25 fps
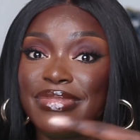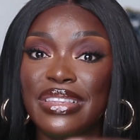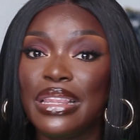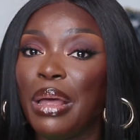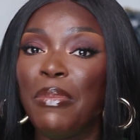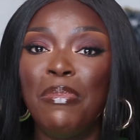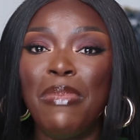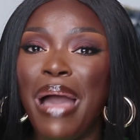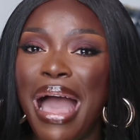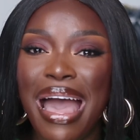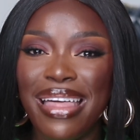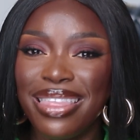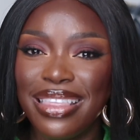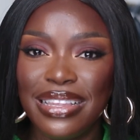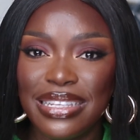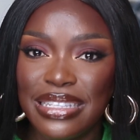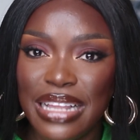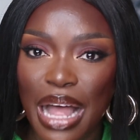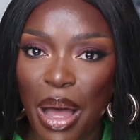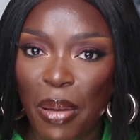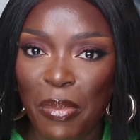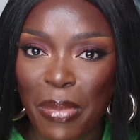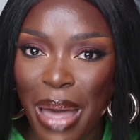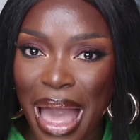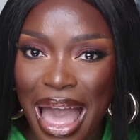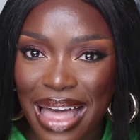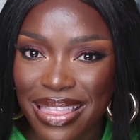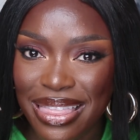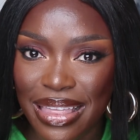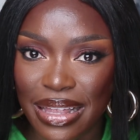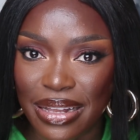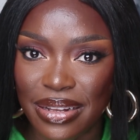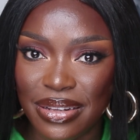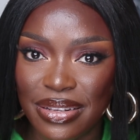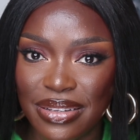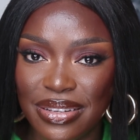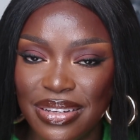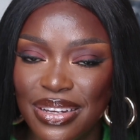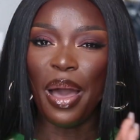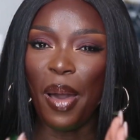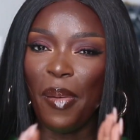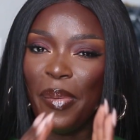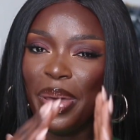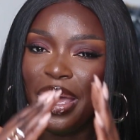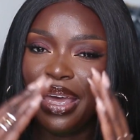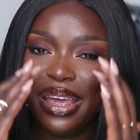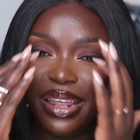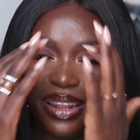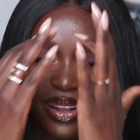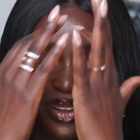The math is not mathing.
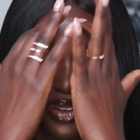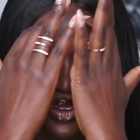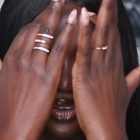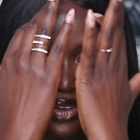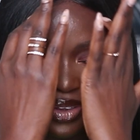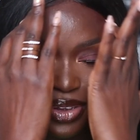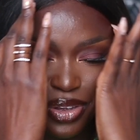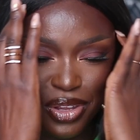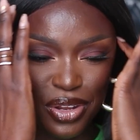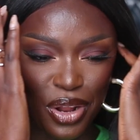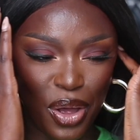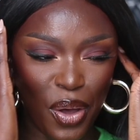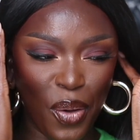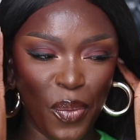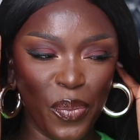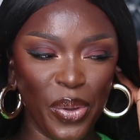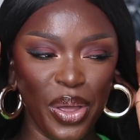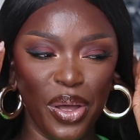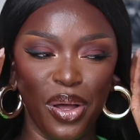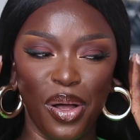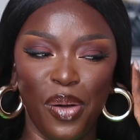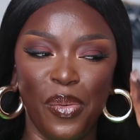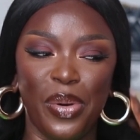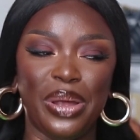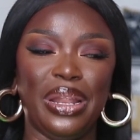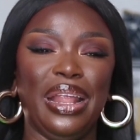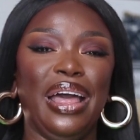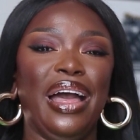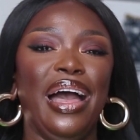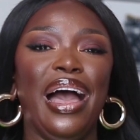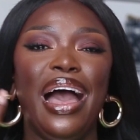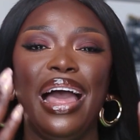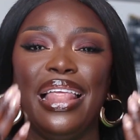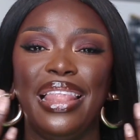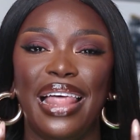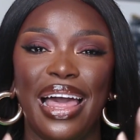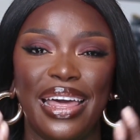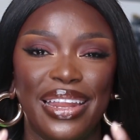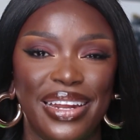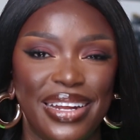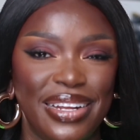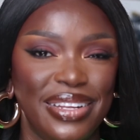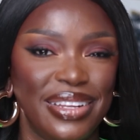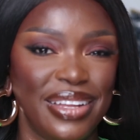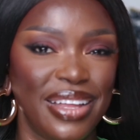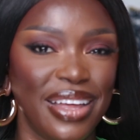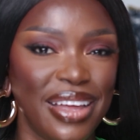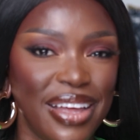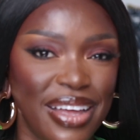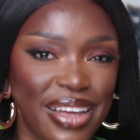I mean, you know, we all want a
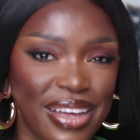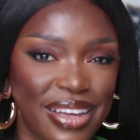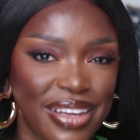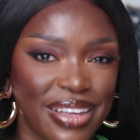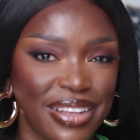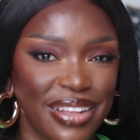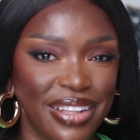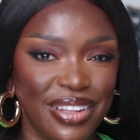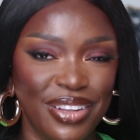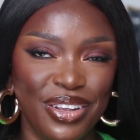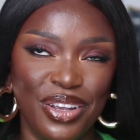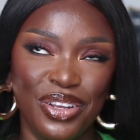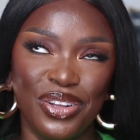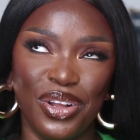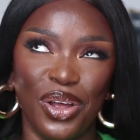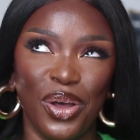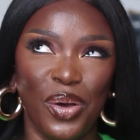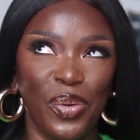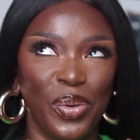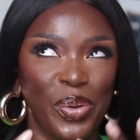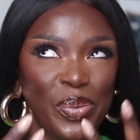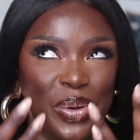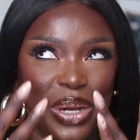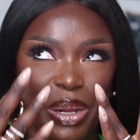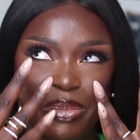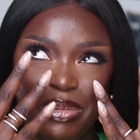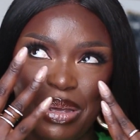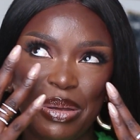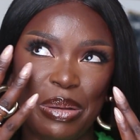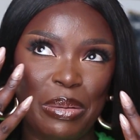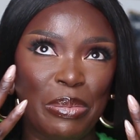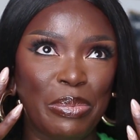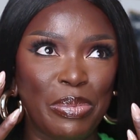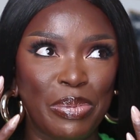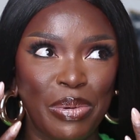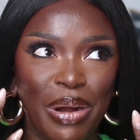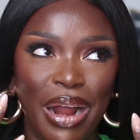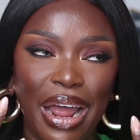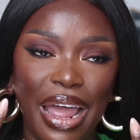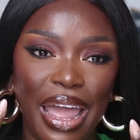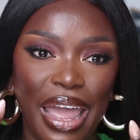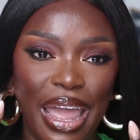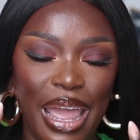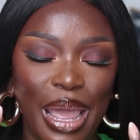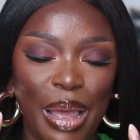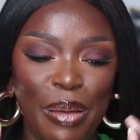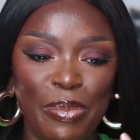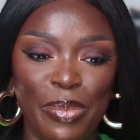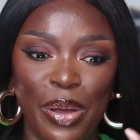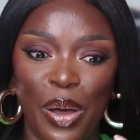highlighter look. You know, we want to be
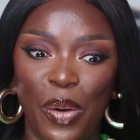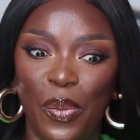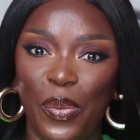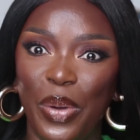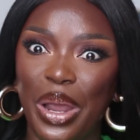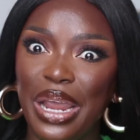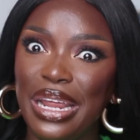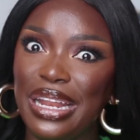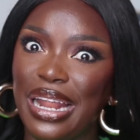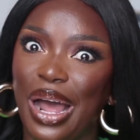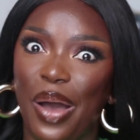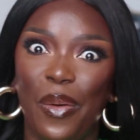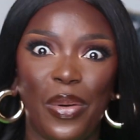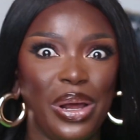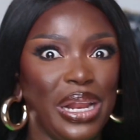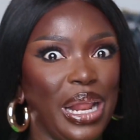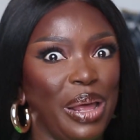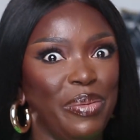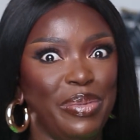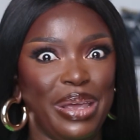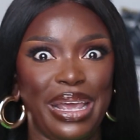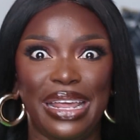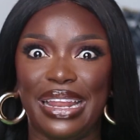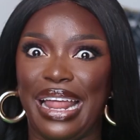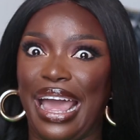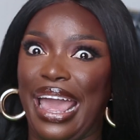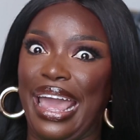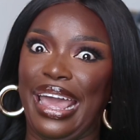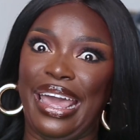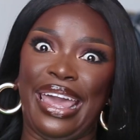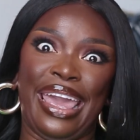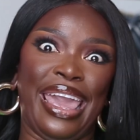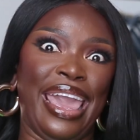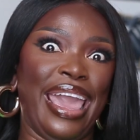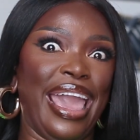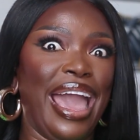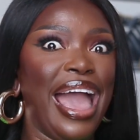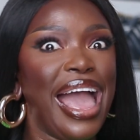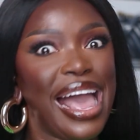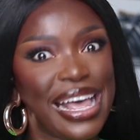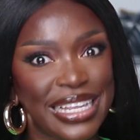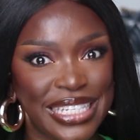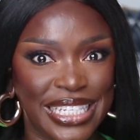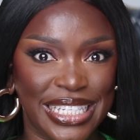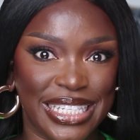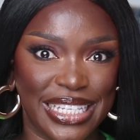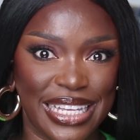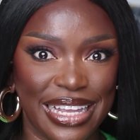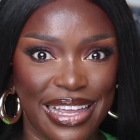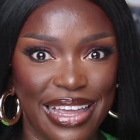bright, but we don't want to be like
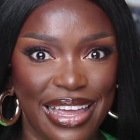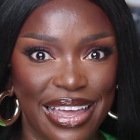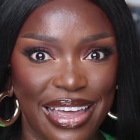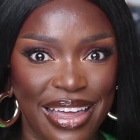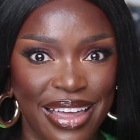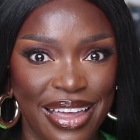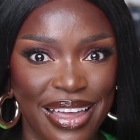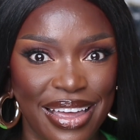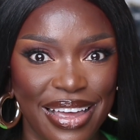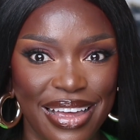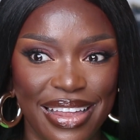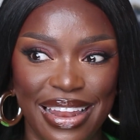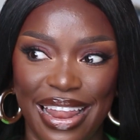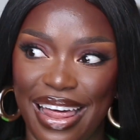casty.